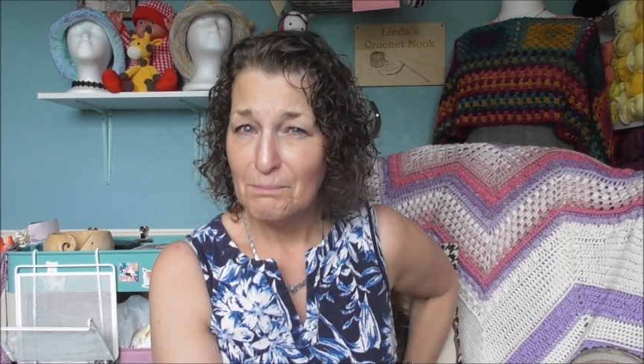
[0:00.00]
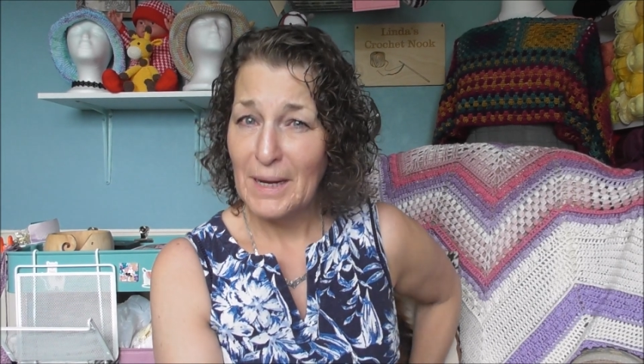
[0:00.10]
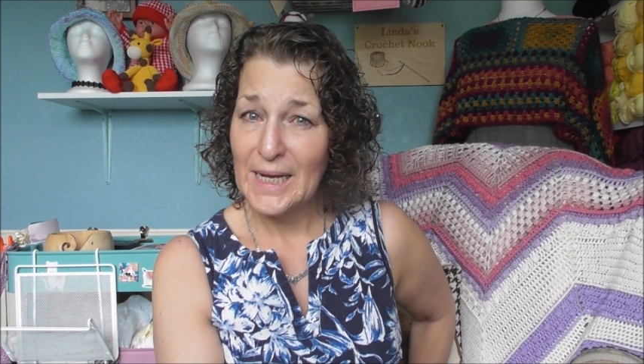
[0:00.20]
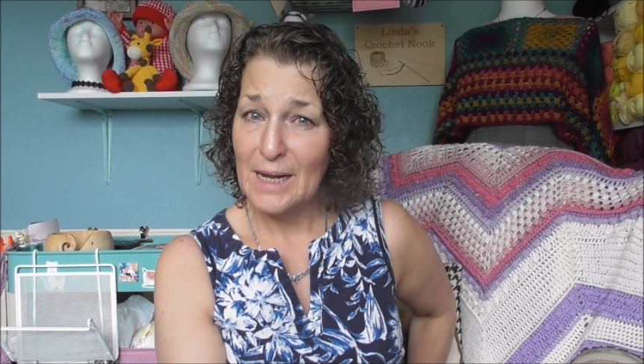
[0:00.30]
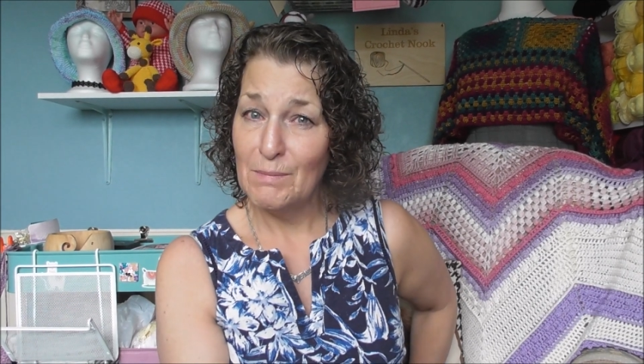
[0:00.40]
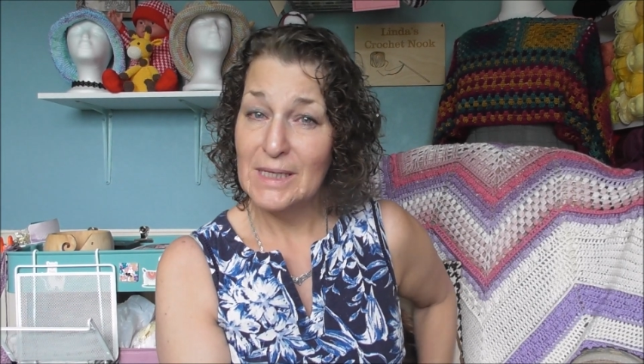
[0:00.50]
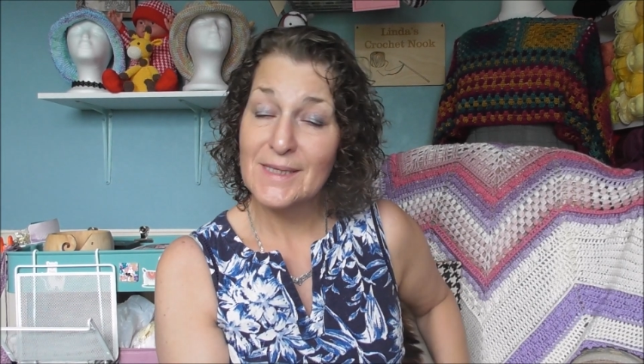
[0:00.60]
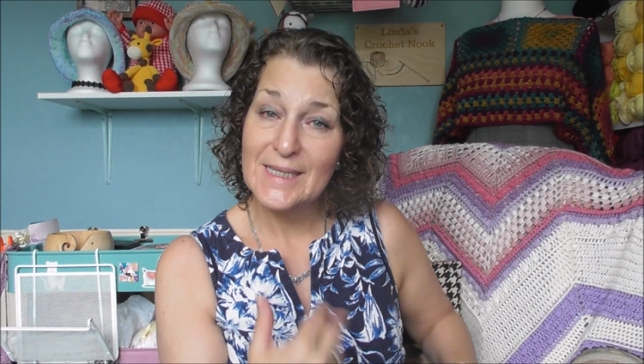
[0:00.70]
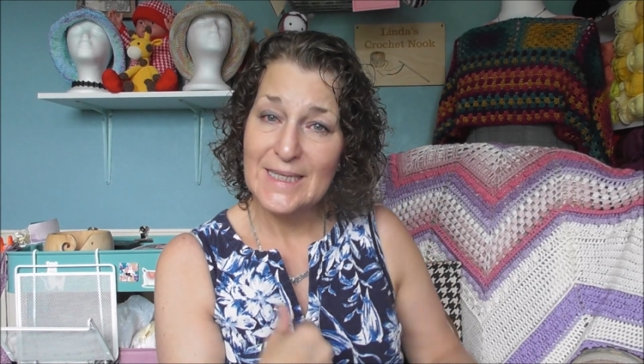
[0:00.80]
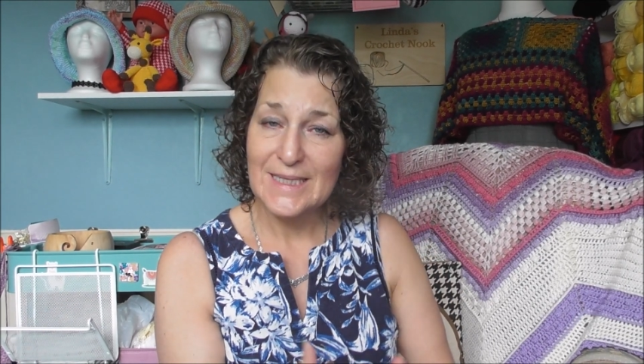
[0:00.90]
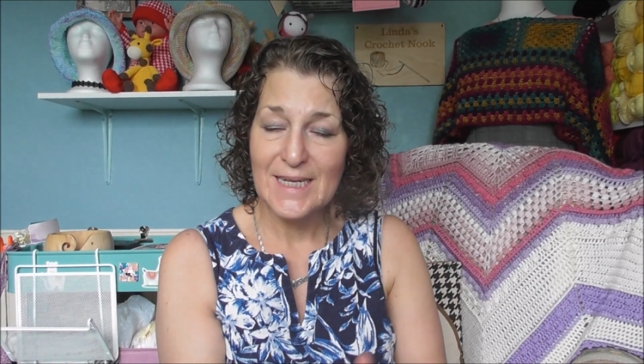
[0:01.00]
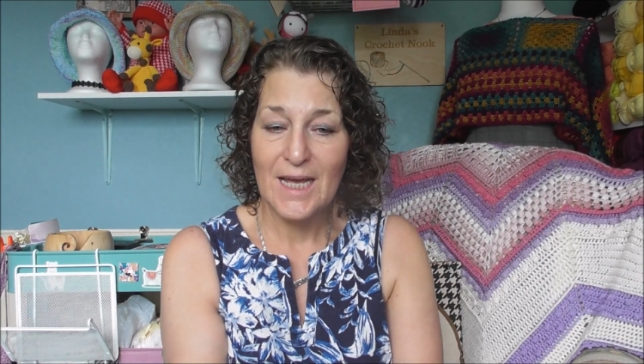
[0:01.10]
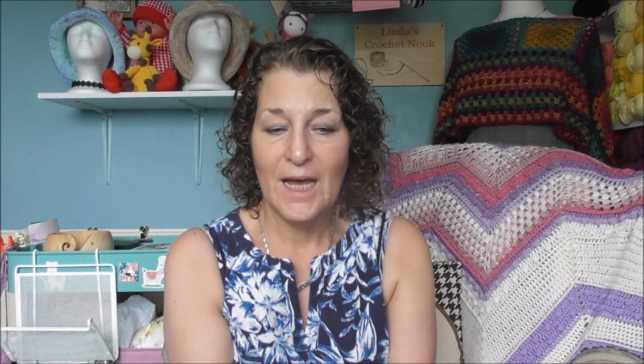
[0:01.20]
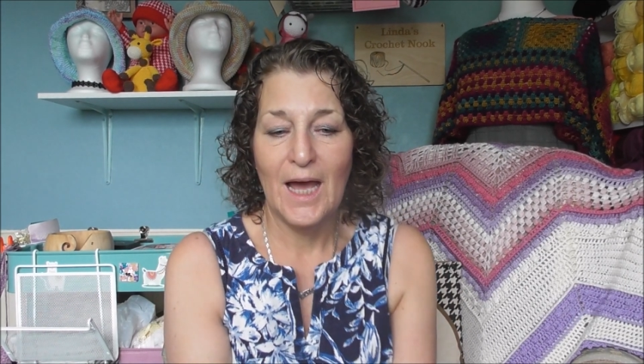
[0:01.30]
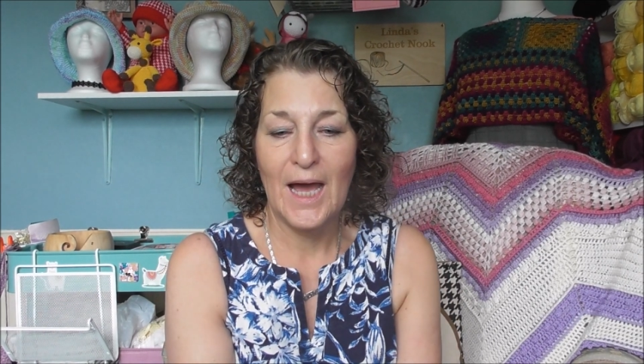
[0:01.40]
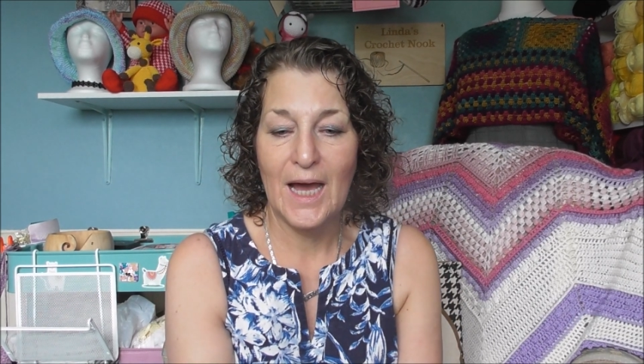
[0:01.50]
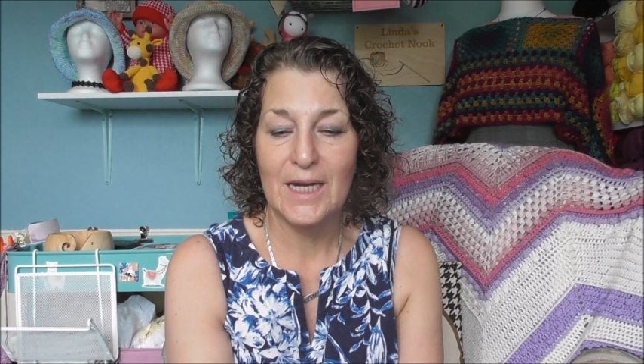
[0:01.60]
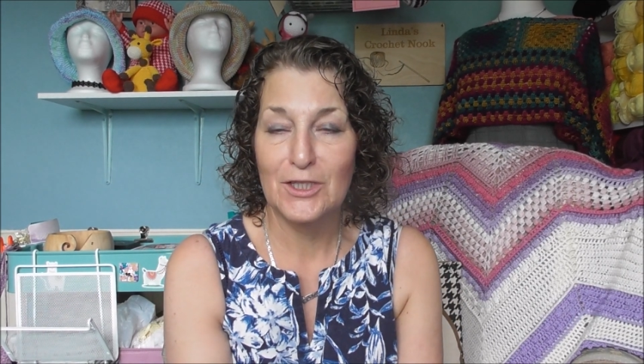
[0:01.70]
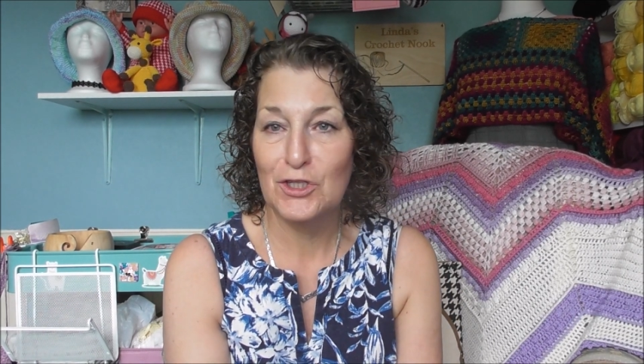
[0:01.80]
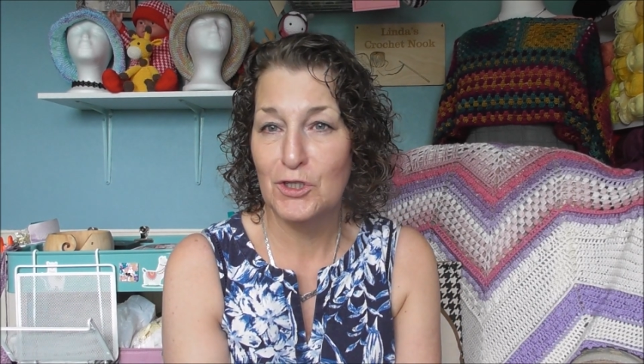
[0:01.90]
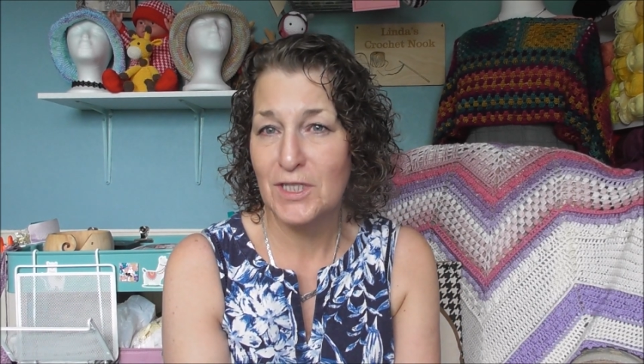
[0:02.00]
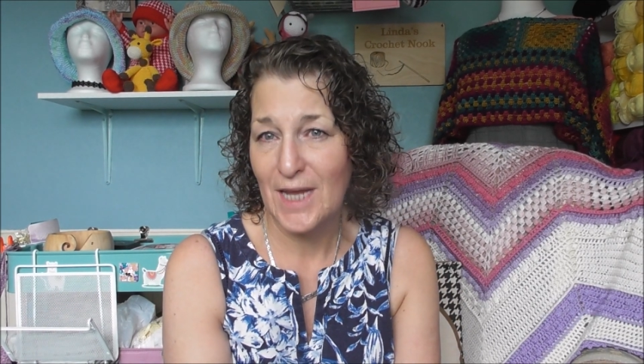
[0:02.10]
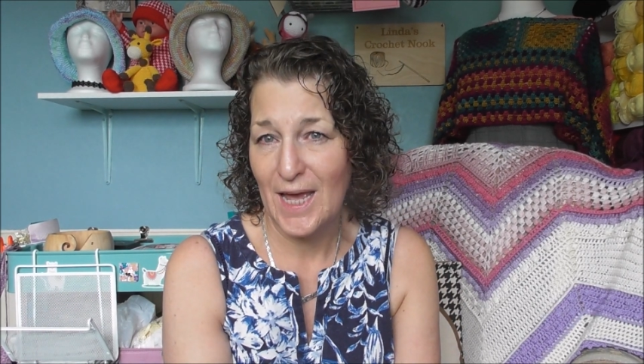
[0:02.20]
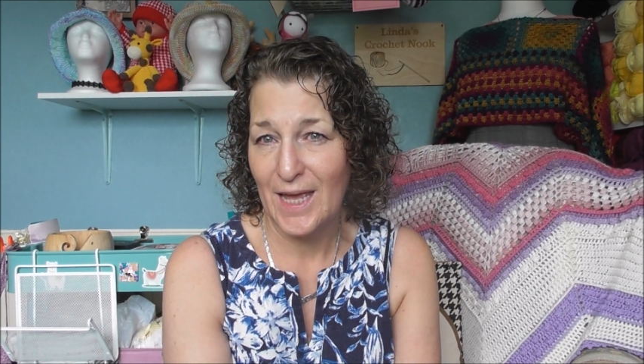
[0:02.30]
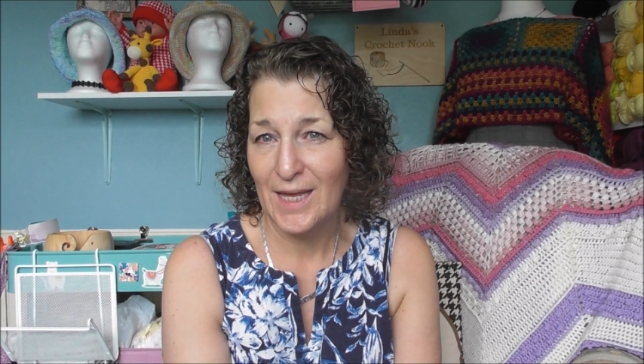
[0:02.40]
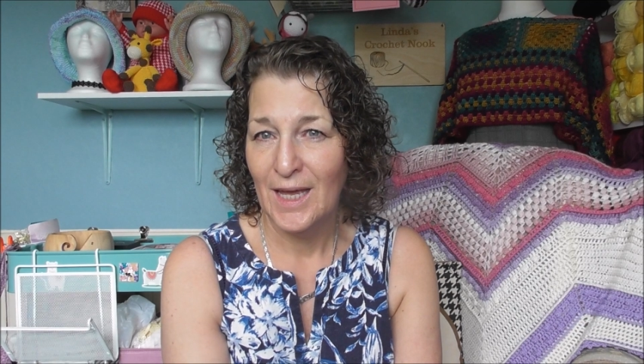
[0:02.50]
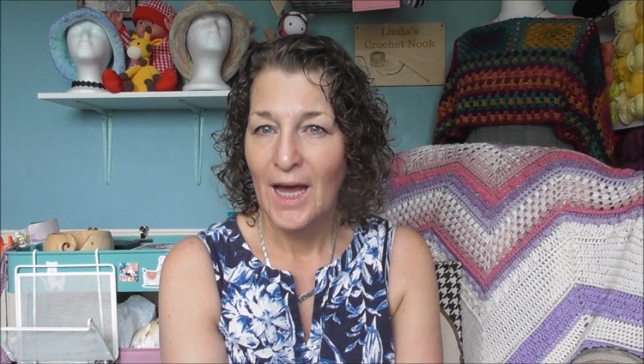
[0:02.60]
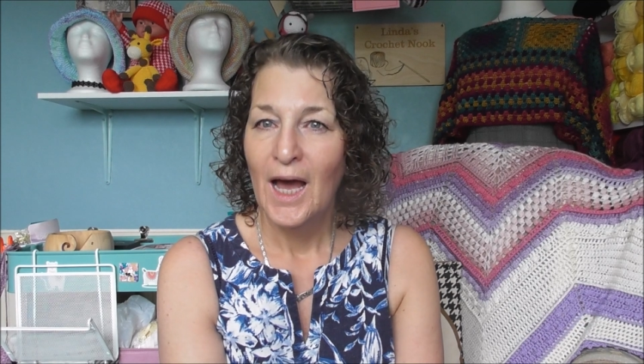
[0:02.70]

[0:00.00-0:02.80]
My name is Linda and today